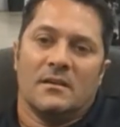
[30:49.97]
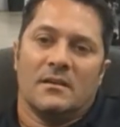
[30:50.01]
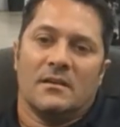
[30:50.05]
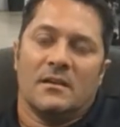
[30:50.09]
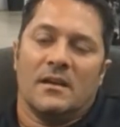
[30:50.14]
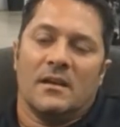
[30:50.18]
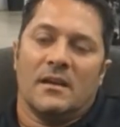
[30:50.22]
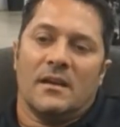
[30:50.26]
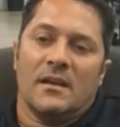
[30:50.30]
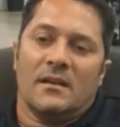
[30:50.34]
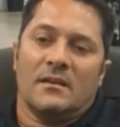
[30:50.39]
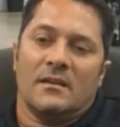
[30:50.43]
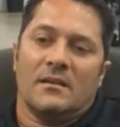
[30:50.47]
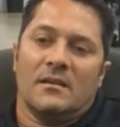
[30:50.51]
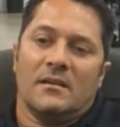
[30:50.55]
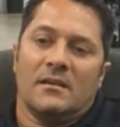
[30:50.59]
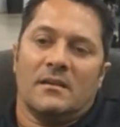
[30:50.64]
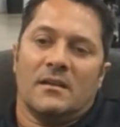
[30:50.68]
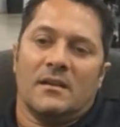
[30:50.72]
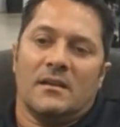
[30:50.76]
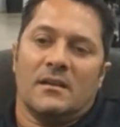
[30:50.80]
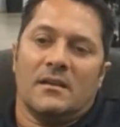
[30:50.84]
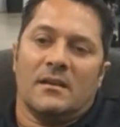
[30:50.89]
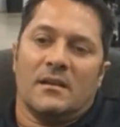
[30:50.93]

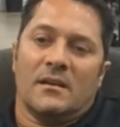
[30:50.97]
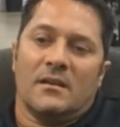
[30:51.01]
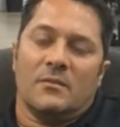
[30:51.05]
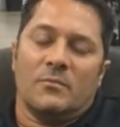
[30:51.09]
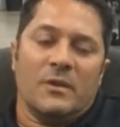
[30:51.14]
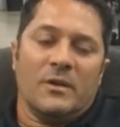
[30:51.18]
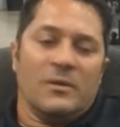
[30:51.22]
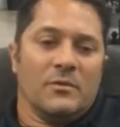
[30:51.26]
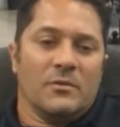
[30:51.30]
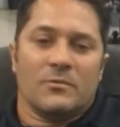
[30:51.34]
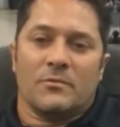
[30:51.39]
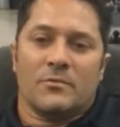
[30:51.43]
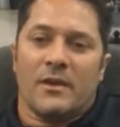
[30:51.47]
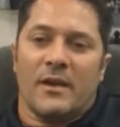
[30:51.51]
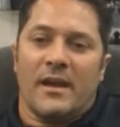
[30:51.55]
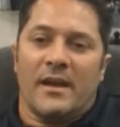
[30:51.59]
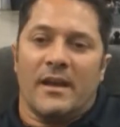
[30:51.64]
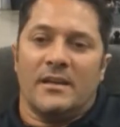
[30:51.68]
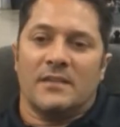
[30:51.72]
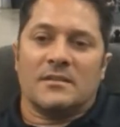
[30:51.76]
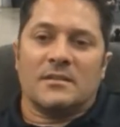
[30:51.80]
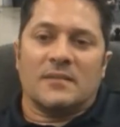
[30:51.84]
And we would race,